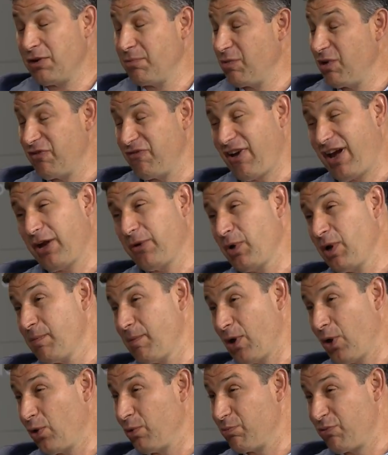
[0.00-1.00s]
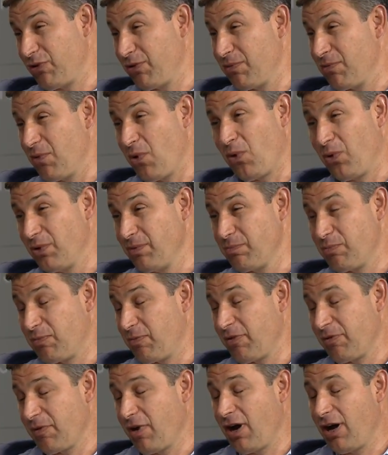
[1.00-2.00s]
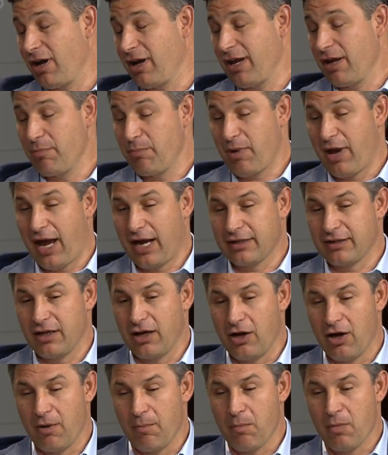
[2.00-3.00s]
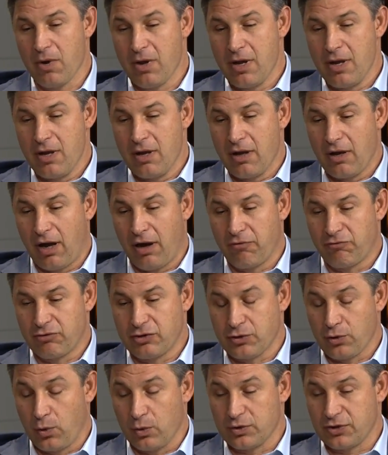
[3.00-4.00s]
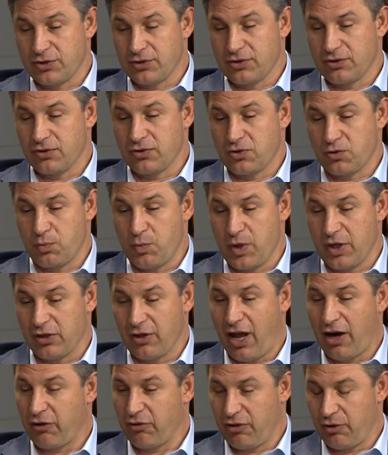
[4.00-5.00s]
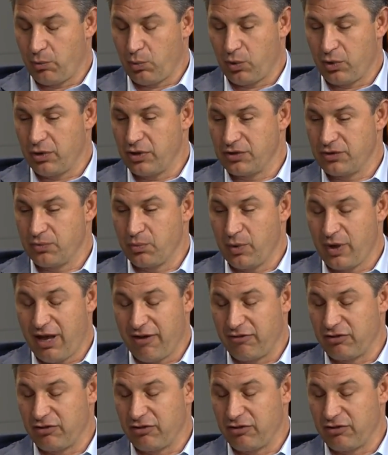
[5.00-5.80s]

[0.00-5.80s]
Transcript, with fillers: me evaluate my own, own uh, impact. Um, results speak louder than words. We have a